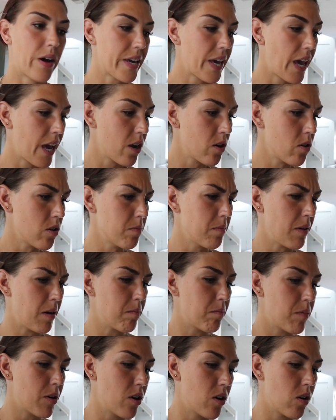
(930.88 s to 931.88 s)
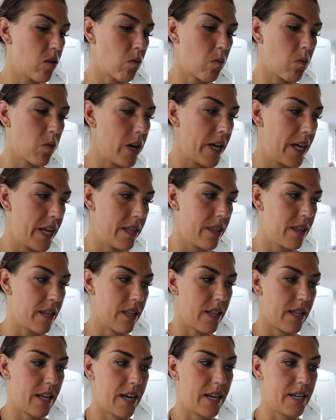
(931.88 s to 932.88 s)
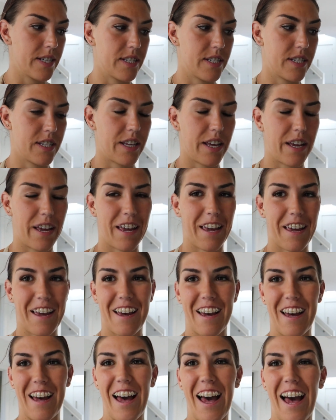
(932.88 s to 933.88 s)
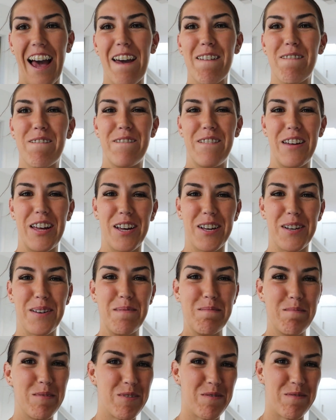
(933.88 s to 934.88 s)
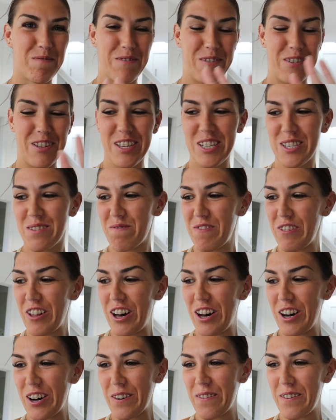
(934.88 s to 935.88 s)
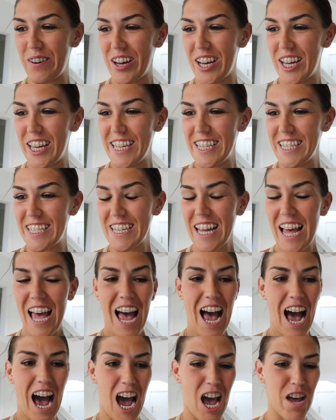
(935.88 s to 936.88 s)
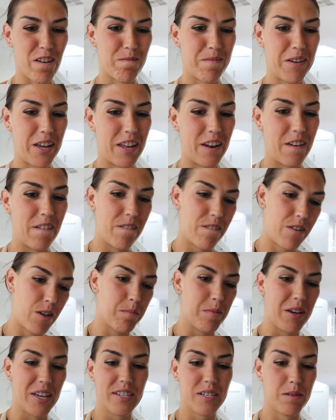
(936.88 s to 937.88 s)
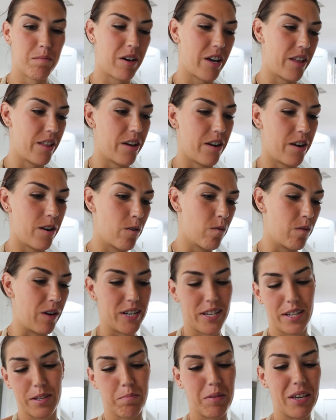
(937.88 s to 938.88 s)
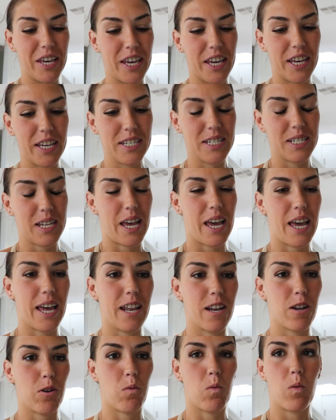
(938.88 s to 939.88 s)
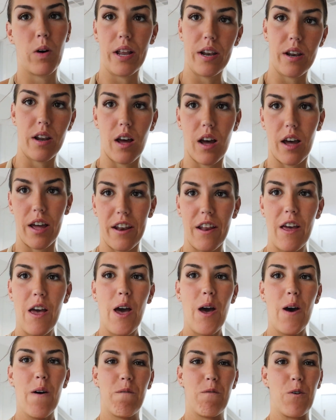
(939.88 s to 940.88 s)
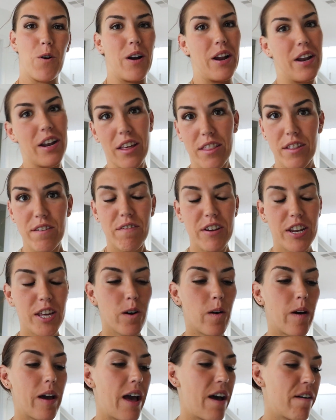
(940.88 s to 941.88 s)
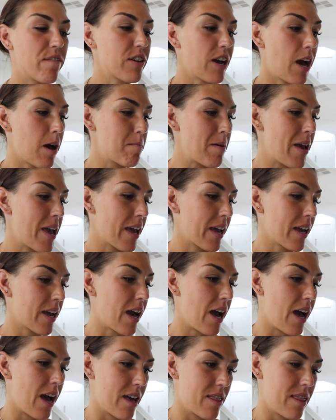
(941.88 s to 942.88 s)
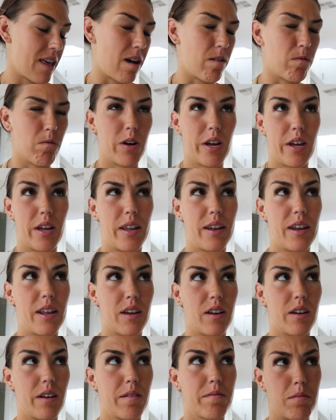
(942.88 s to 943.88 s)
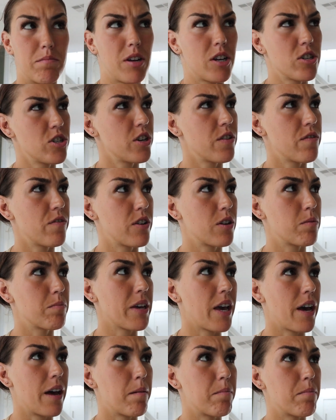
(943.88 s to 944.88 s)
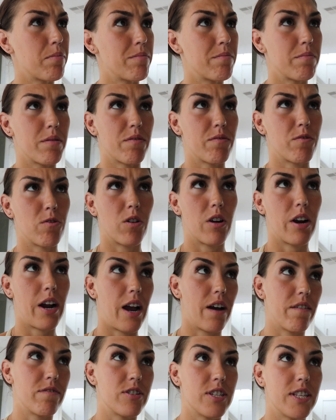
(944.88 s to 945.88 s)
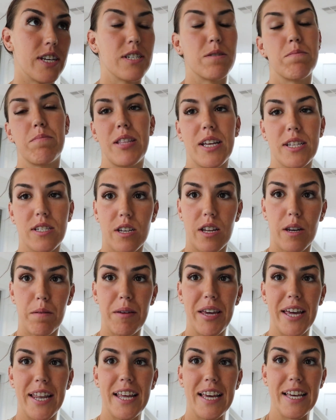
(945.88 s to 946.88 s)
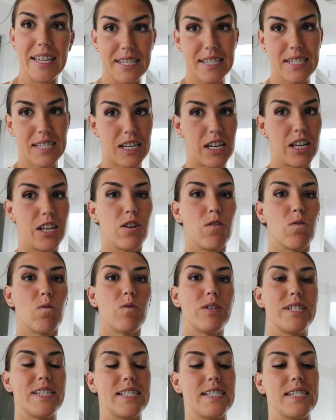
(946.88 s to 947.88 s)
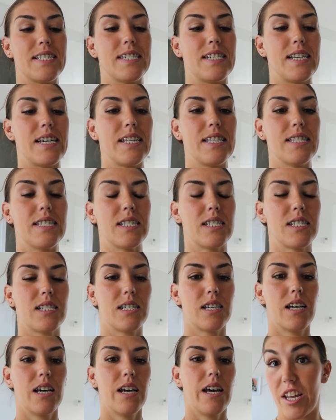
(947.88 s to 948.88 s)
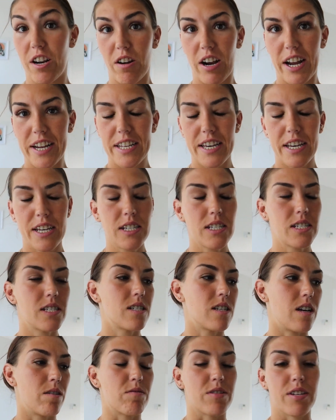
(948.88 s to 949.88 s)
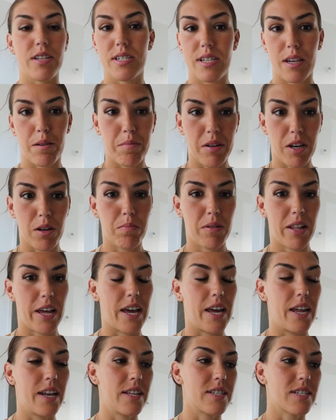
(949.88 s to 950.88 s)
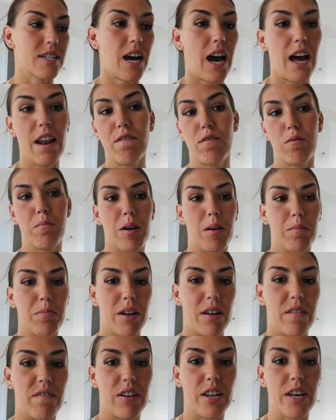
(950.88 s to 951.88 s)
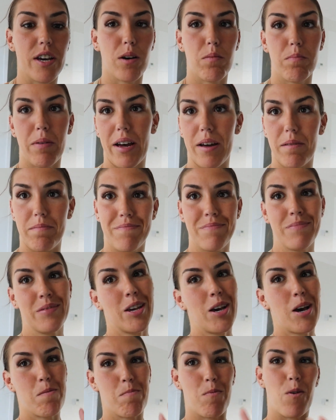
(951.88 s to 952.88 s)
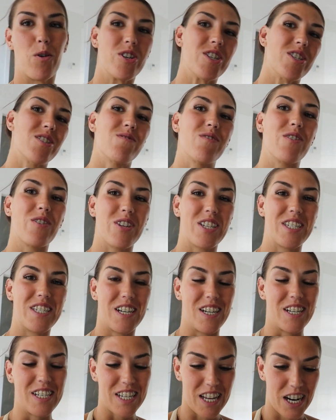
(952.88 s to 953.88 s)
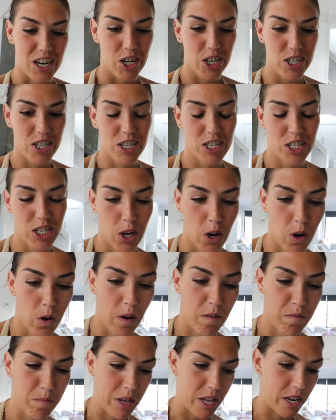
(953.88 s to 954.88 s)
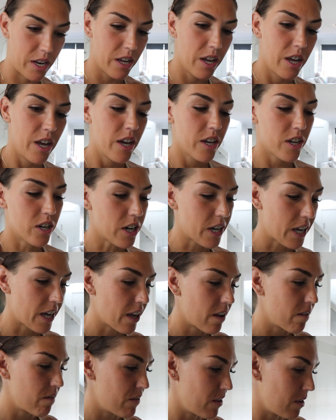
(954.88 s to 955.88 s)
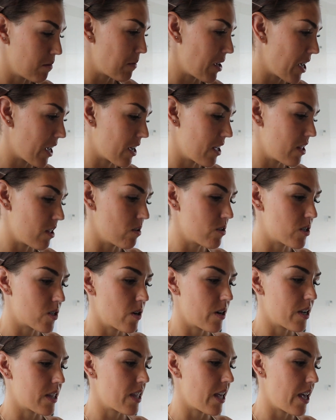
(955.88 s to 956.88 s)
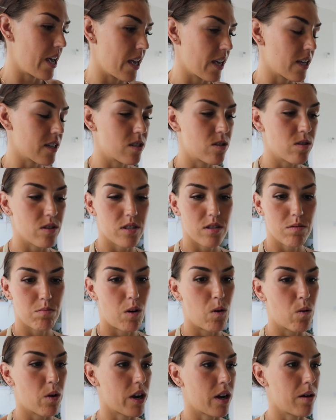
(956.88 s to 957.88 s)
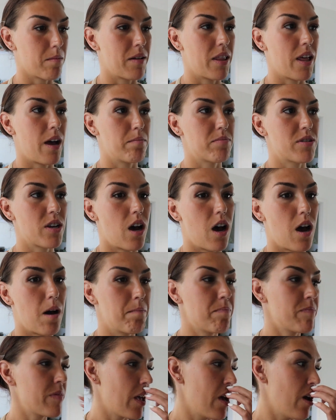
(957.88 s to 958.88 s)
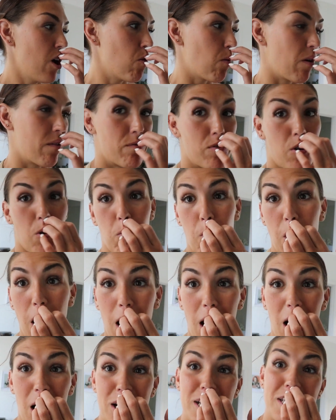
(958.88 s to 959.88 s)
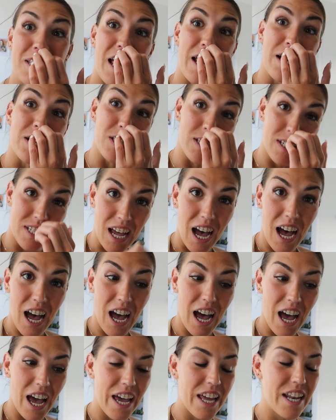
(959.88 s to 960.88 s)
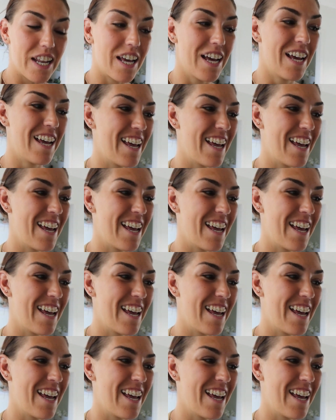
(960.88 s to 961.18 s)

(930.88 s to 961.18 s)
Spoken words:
I can't remember what the last thing I filmed for this vlog was. I've been filming some other recipes and whatnot for another video I have coming. That one, I'm not sure if it'll be up before or after this, but that's gonna be an insulin resistance dinner ideas. I was gonna say meal plan. It's kind of a meal plan video, but more just focused on dinners. So I've been cooking and filming those sort of things, doing some more work on my laptop. Went for a walk, sat outside.